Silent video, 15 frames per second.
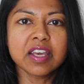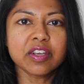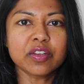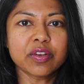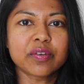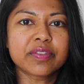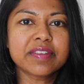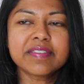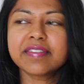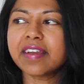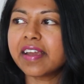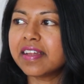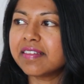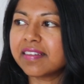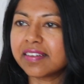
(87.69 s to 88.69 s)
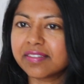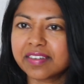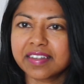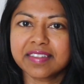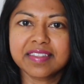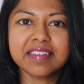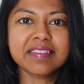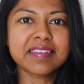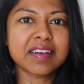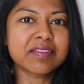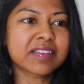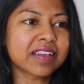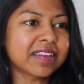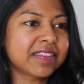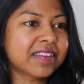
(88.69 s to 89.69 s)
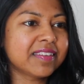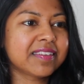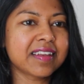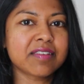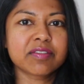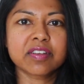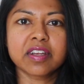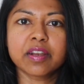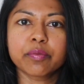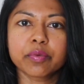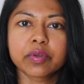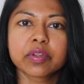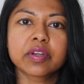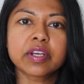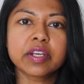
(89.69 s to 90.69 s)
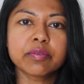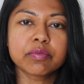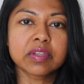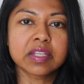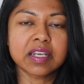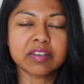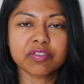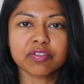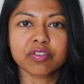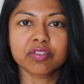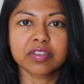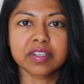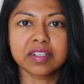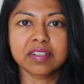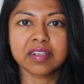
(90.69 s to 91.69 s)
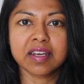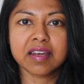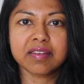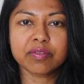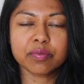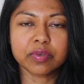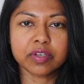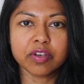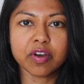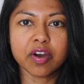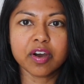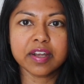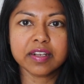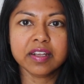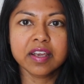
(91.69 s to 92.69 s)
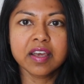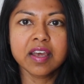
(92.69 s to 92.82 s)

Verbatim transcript: you know this diet sounds good this sounds good this sounds good and we're looking really externally to us we're not